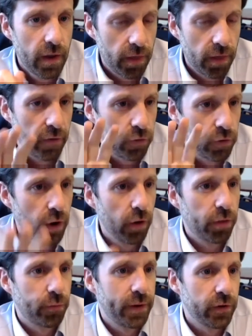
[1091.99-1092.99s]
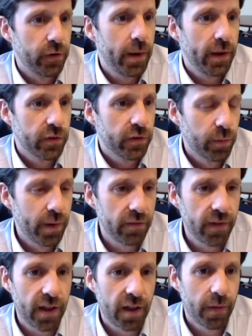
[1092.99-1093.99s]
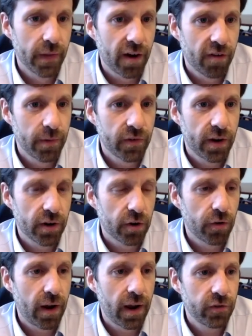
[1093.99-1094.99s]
as you know, 300 spaces were made available in the government center garage.